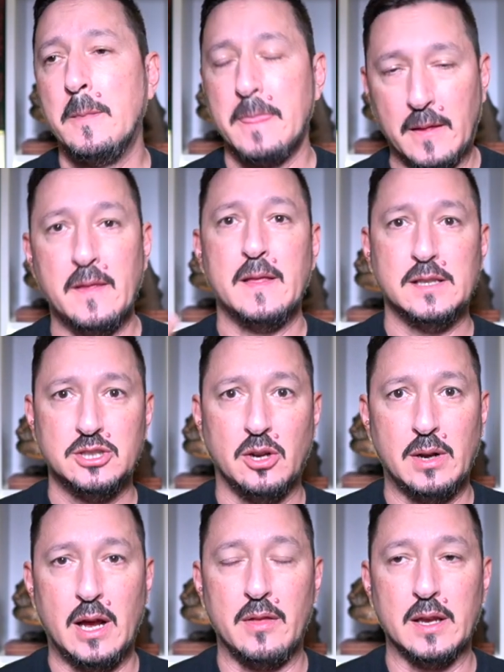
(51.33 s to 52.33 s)
And then they showed
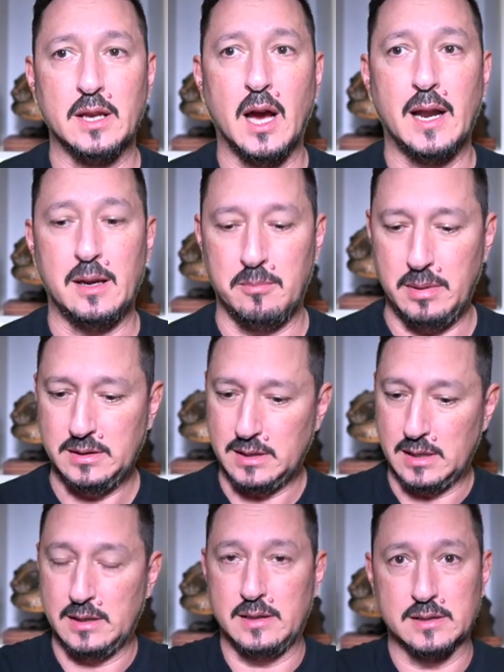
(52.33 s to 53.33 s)
how they got it. And
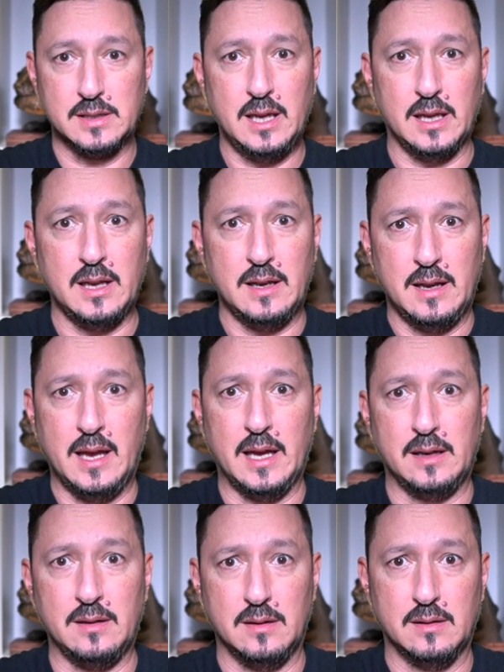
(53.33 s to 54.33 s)
basically this kid had